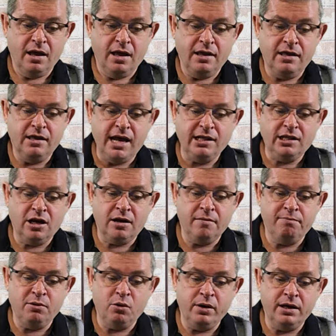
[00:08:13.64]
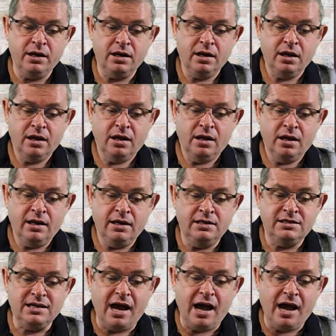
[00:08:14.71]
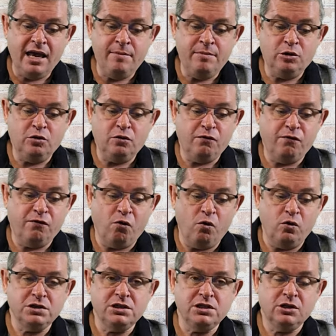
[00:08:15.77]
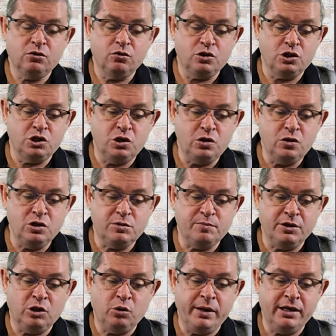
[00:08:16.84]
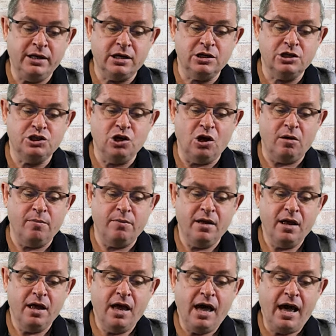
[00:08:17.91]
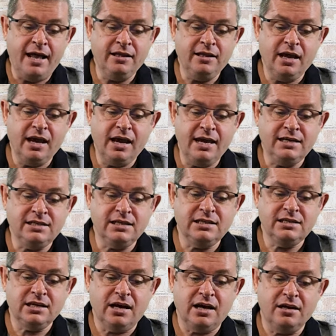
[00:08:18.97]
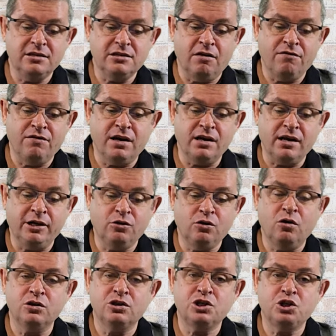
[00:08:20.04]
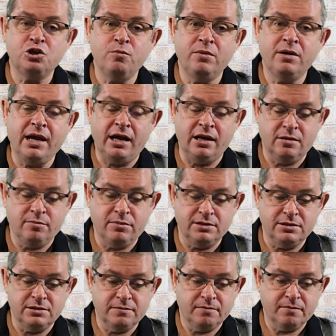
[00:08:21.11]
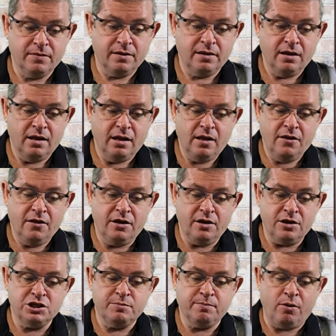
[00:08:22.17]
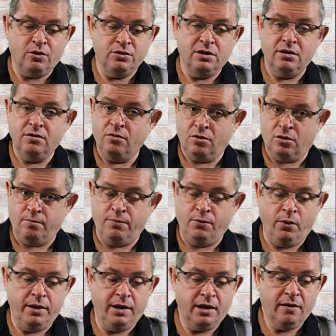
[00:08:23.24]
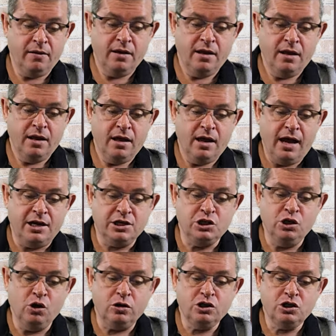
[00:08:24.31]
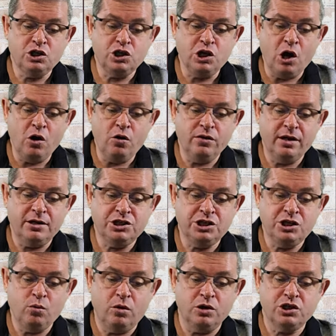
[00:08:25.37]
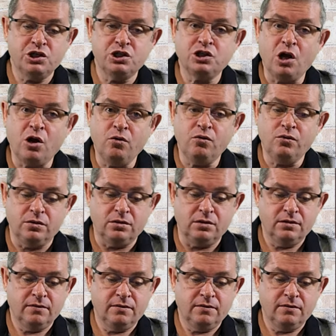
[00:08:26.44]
Yet her employer is able to force her to choose between her job and the exercise of her right to consume cannabis. The respondent, the employer, has not shown that she was stoned